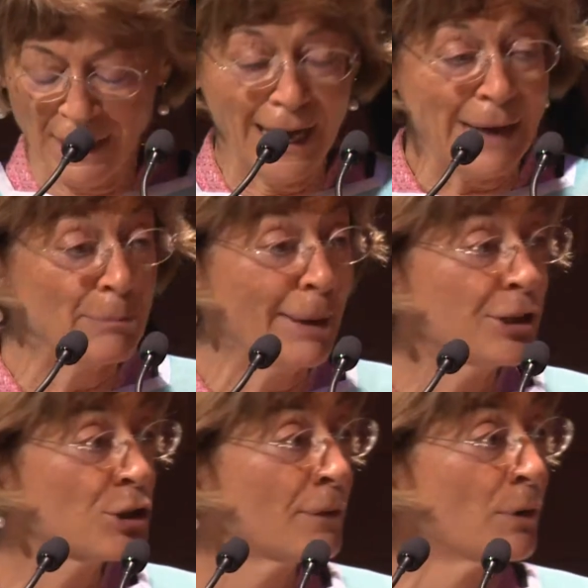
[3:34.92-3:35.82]
I have a
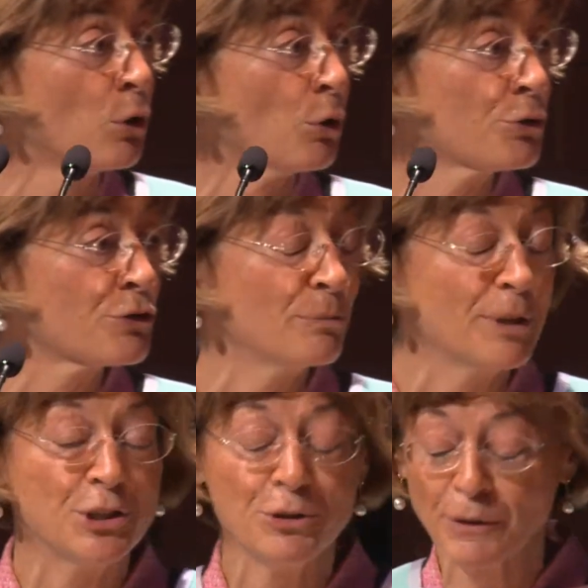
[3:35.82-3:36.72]
Bachelor of Laws from
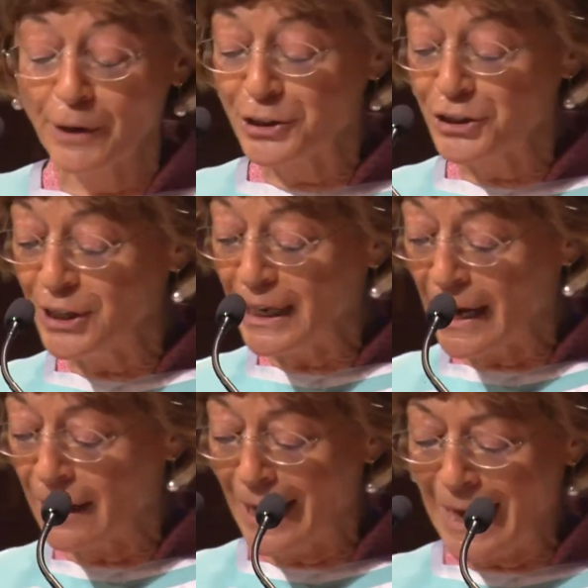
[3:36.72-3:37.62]
this university, and
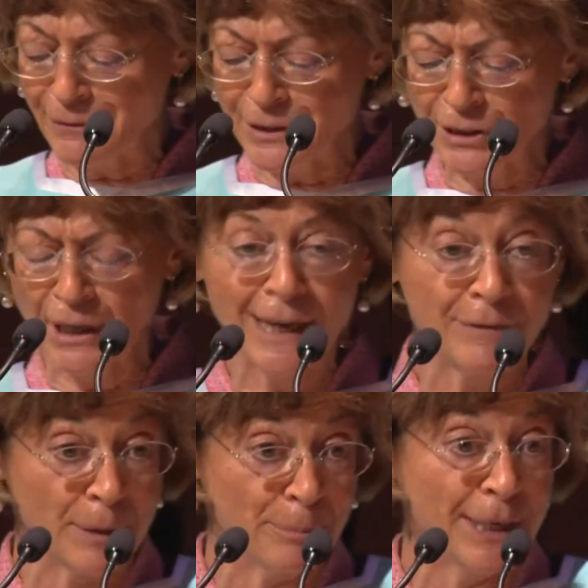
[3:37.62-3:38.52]
I haven't, as
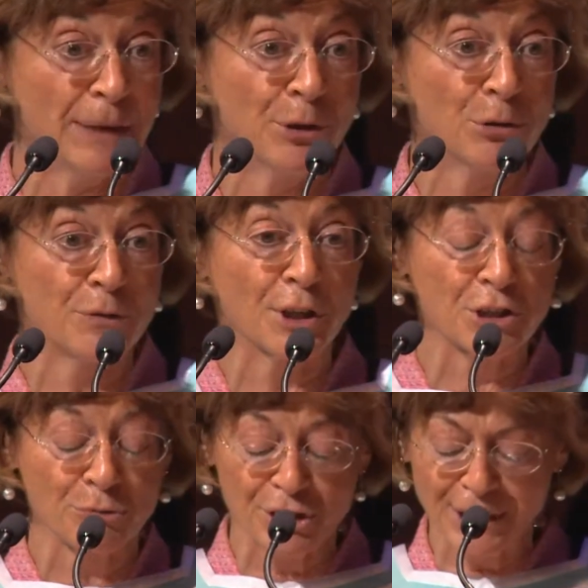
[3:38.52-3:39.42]
many of you have just
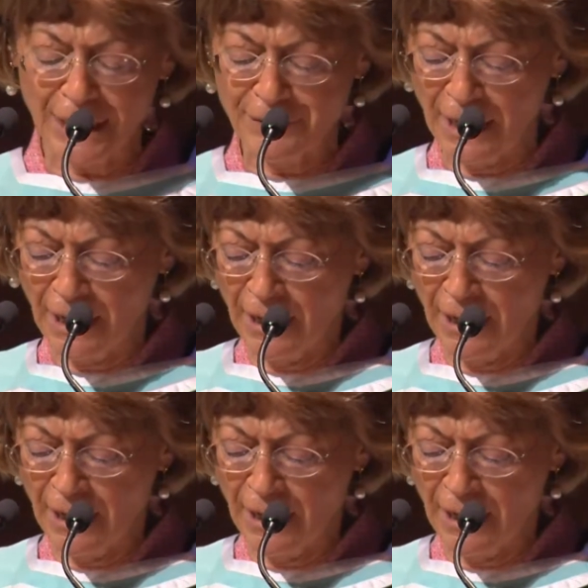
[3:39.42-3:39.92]
received,